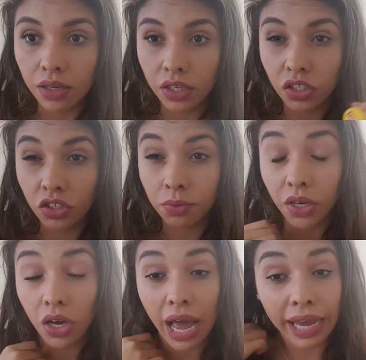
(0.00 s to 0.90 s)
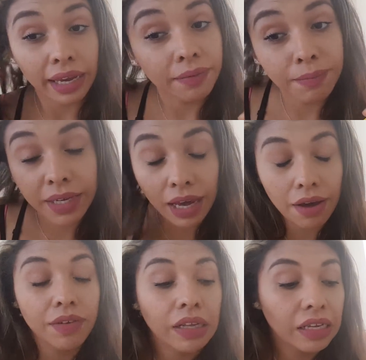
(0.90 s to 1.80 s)
Okay, so I've been
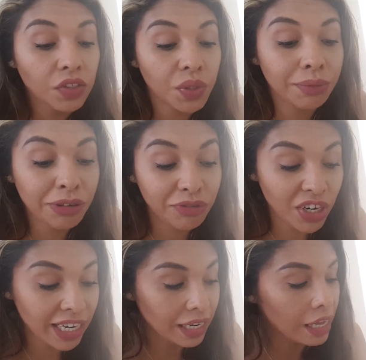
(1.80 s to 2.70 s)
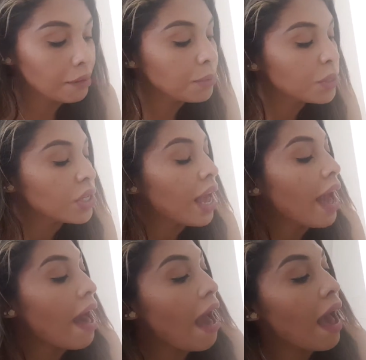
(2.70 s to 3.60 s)
having extremely dry lips.
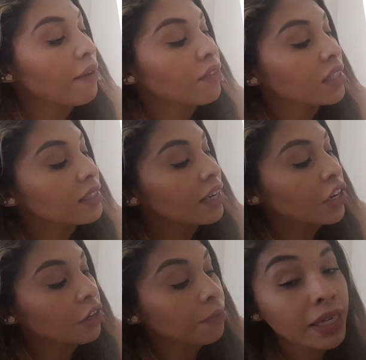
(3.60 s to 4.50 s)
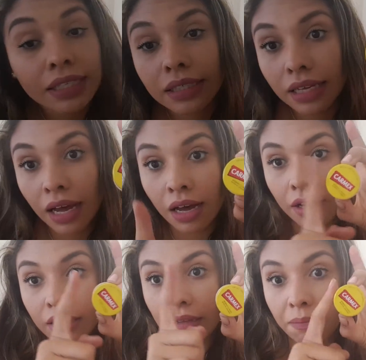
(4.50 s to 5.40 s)
I have this Carmex
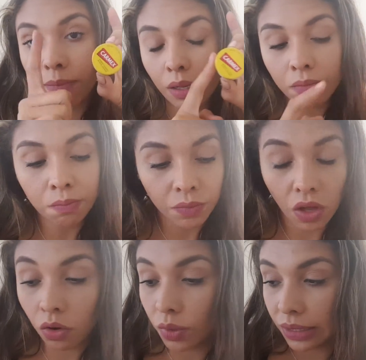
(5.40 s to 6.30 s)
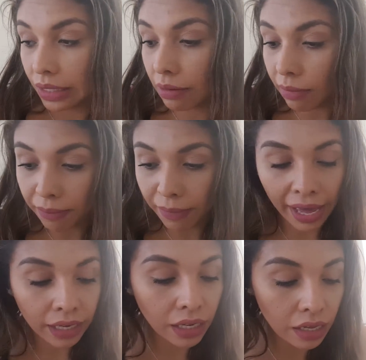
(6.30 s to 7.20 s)
lip balm always in my
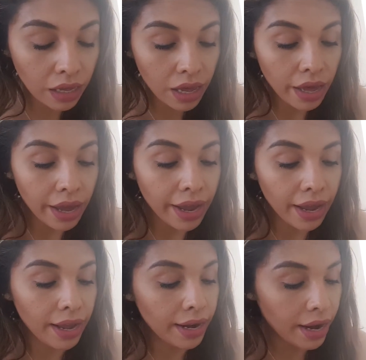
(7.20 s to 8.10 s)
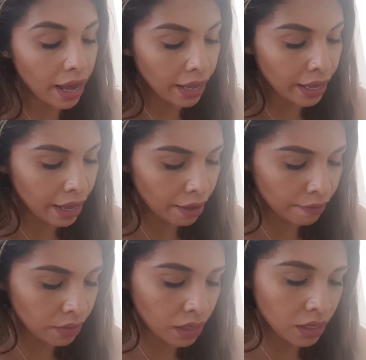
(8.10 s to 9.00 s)
bag, and I
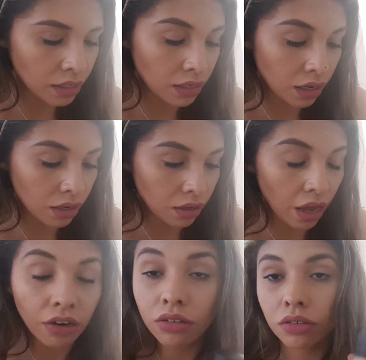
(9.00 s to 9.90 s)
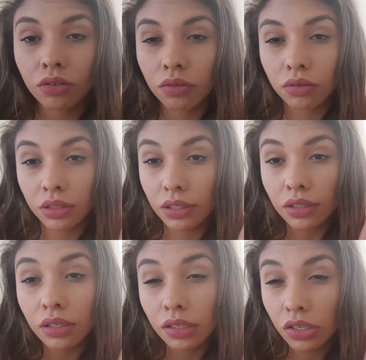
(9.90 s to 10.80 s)
have this I don't know,
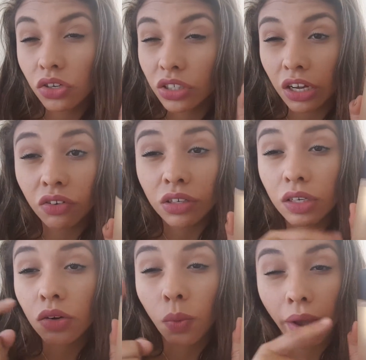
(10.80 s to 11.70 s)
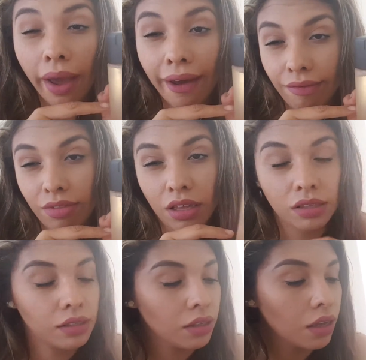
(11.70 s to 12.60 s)
this is huge. I don't even know why I have
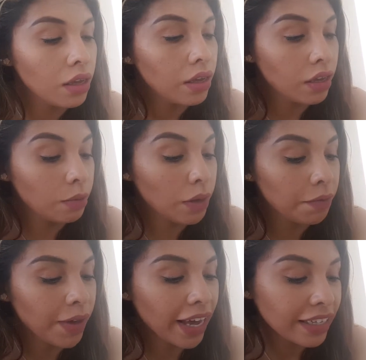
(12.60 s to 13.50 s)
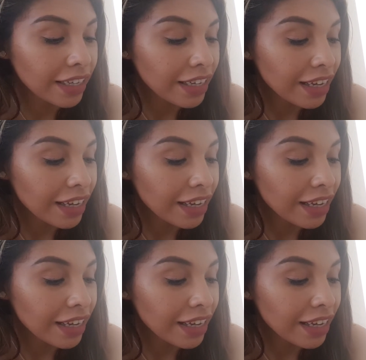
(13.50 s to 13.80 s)
this in my bag.